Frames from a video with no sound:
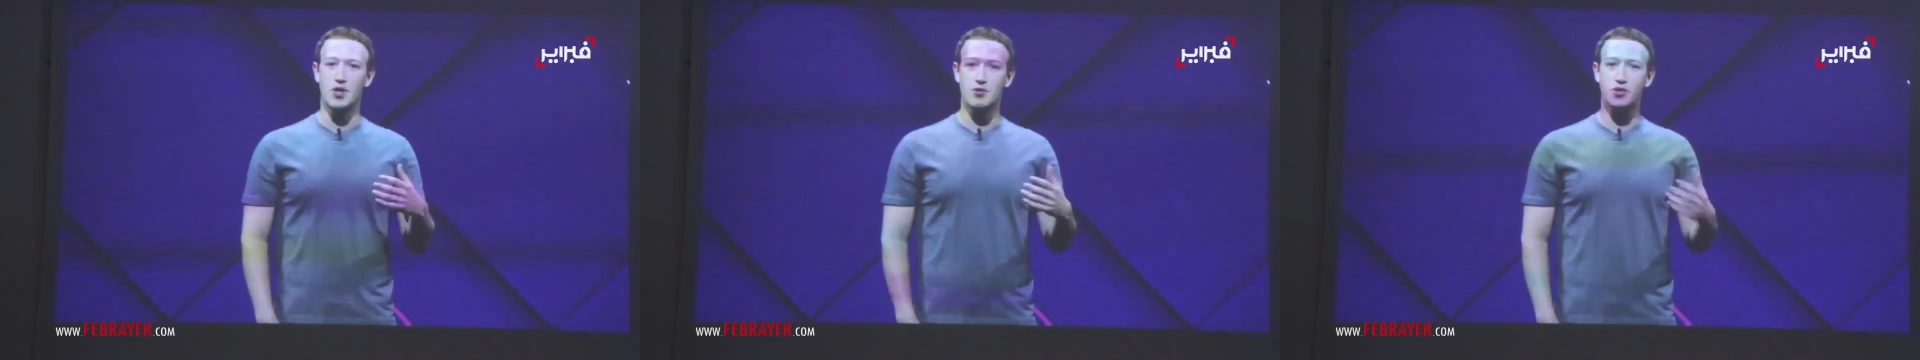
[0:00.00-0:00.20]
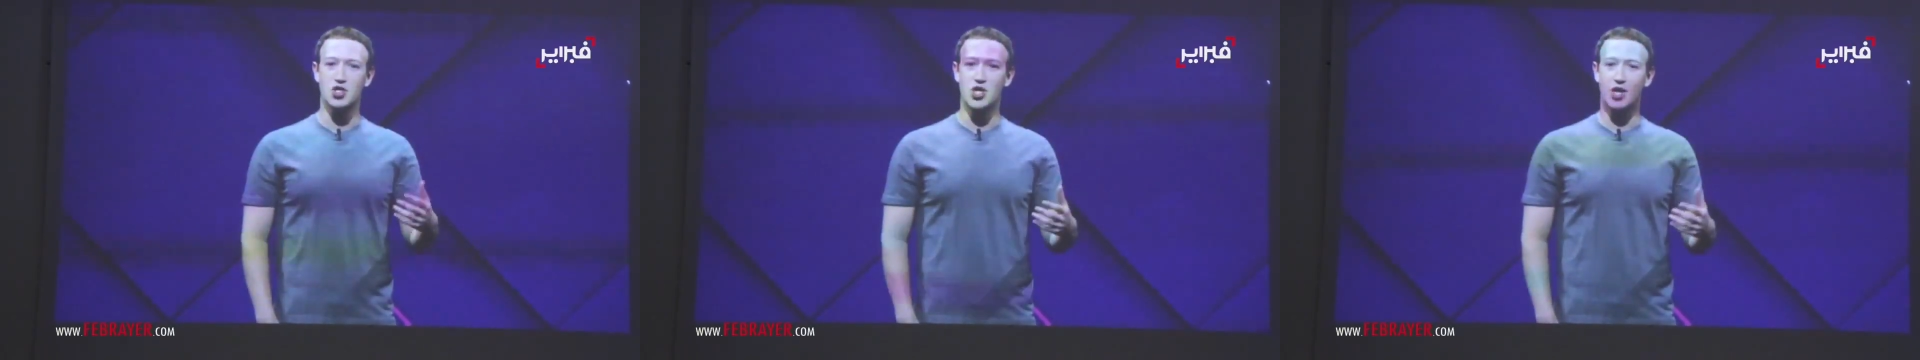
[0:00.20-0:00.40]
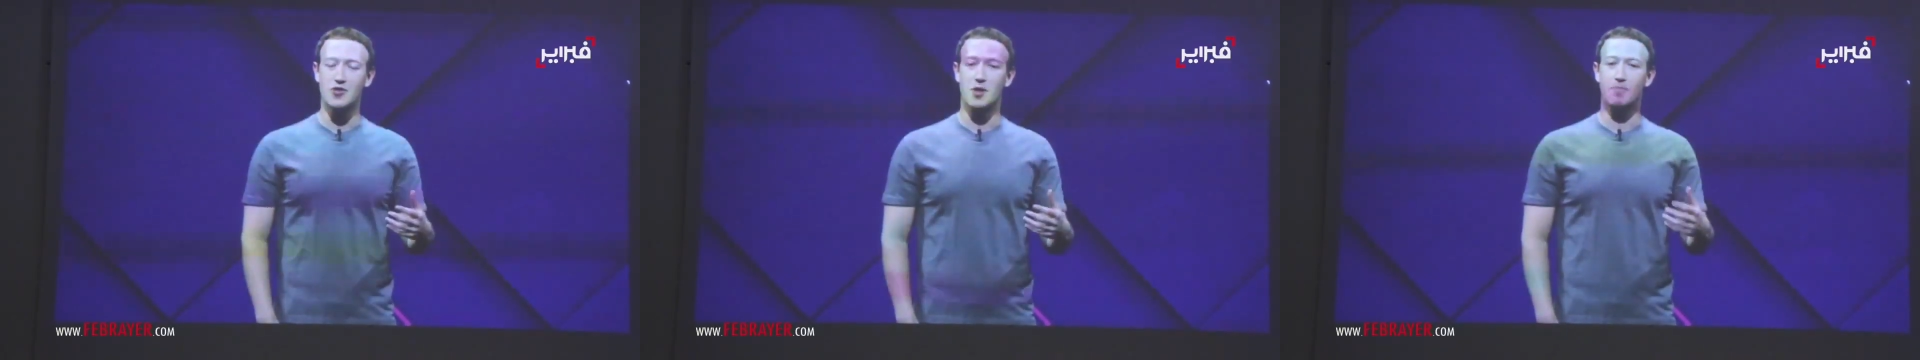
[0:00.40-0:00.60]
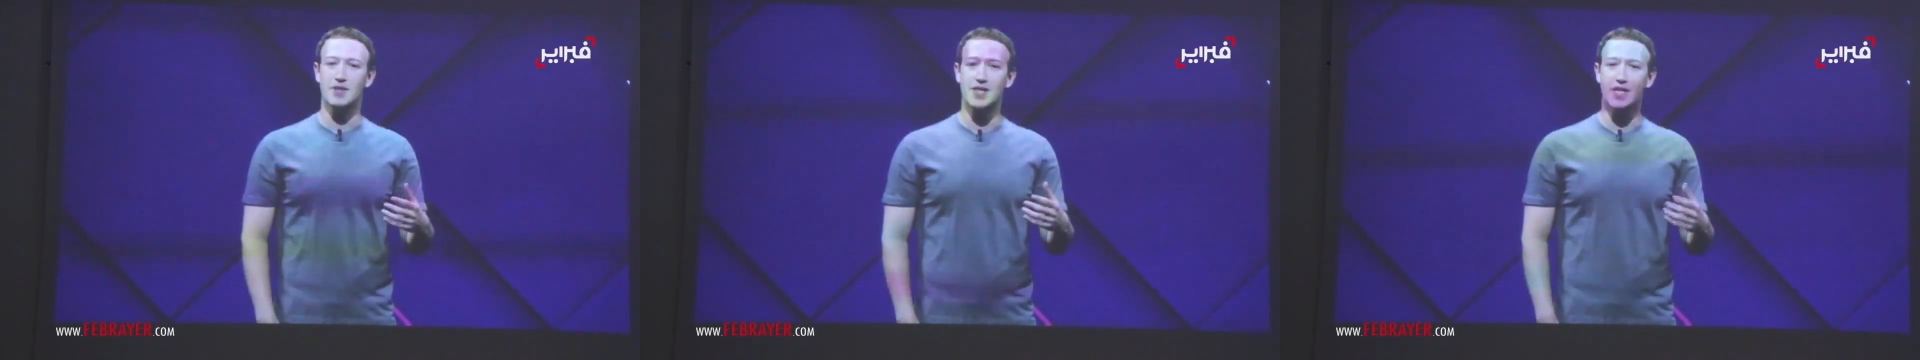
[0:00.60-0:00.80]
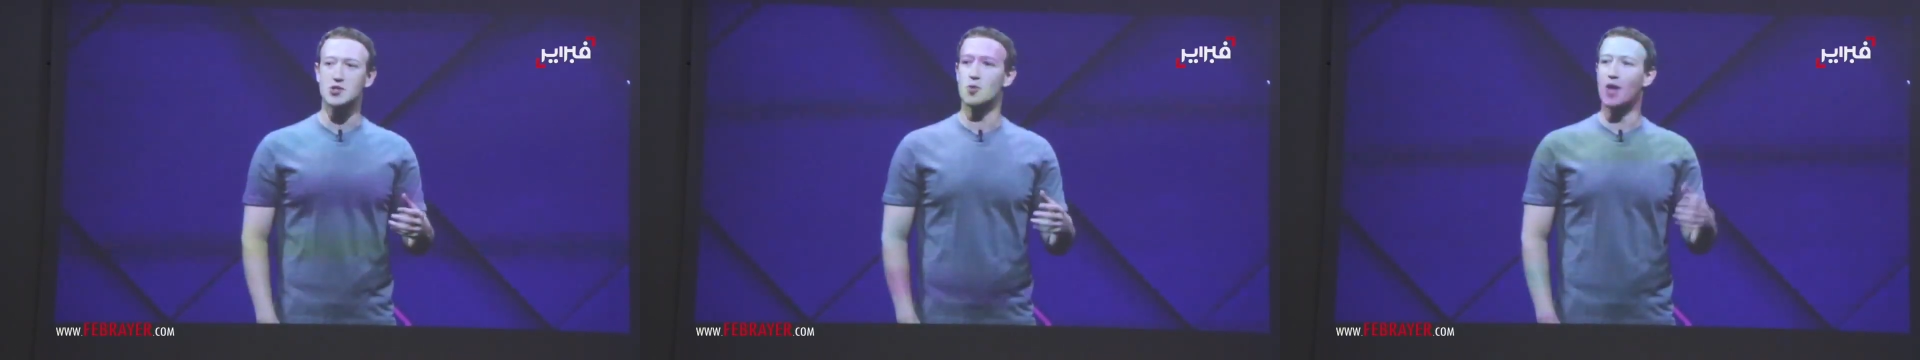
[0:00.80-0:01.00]
don't share them
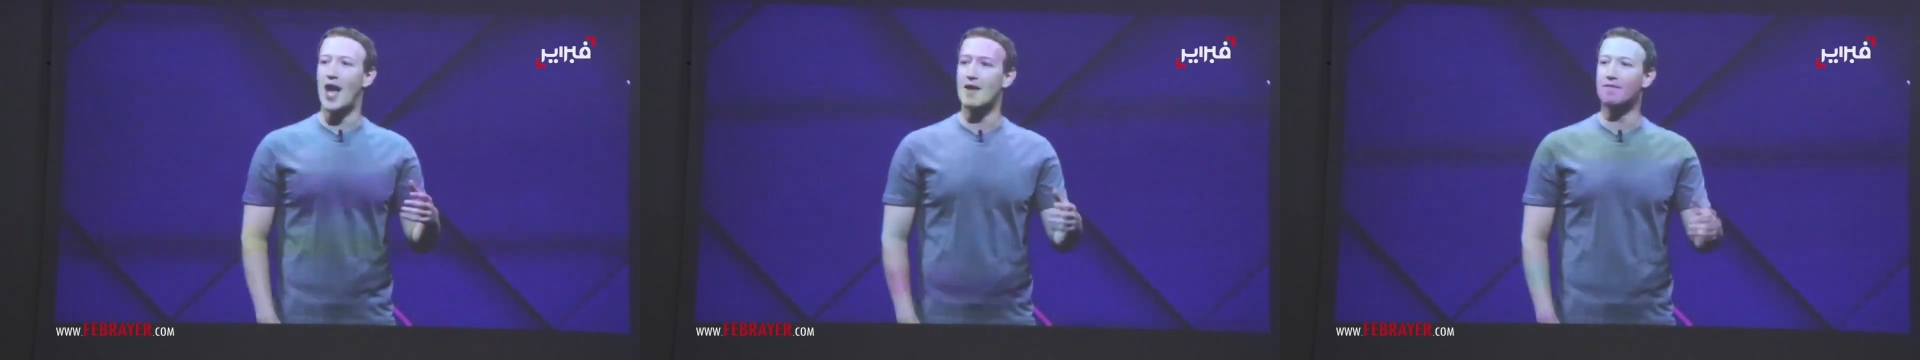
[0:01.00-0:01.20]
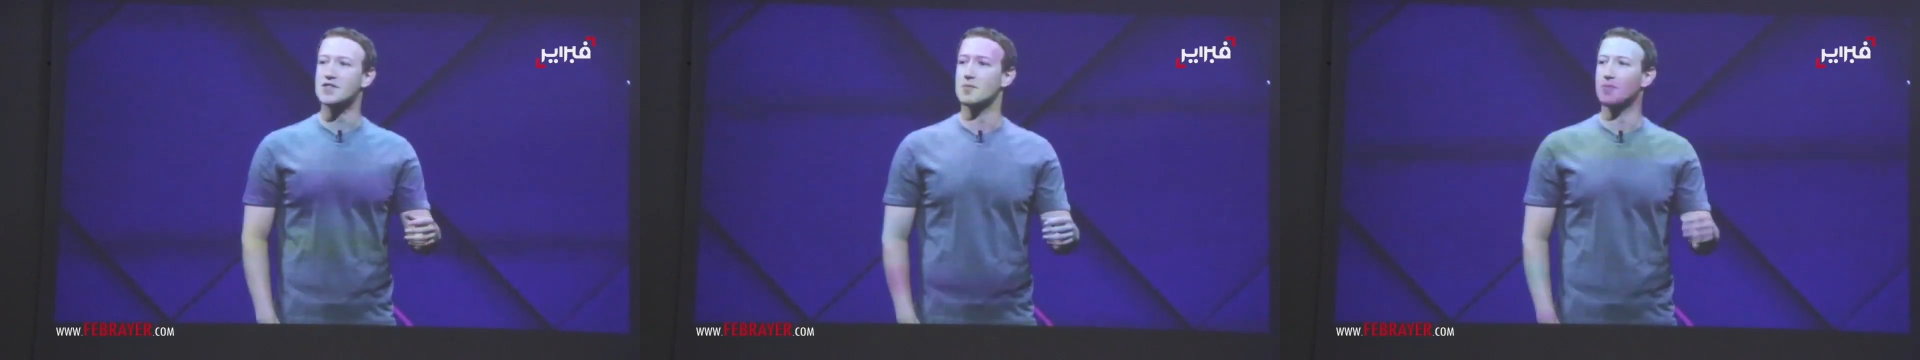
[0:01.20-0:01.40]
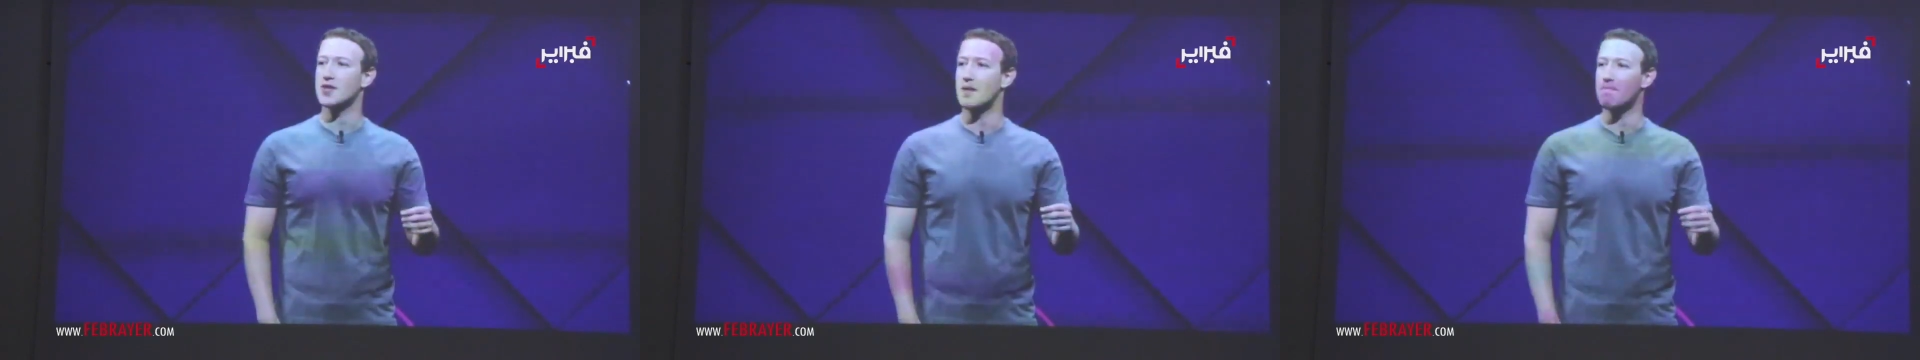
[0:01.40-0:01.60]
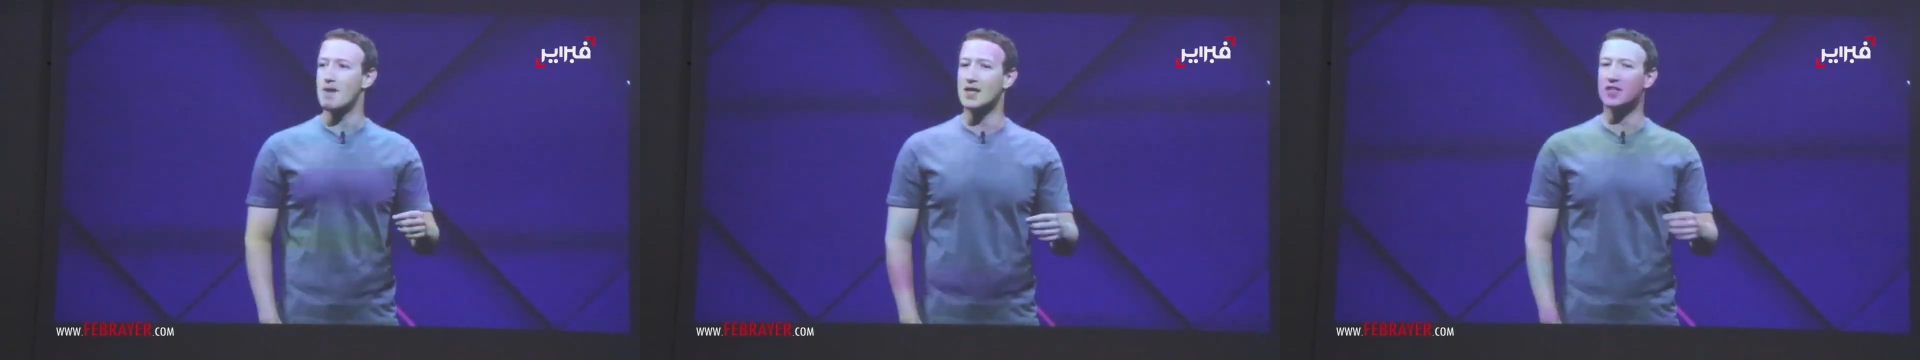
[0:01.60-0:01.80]
unless we have something that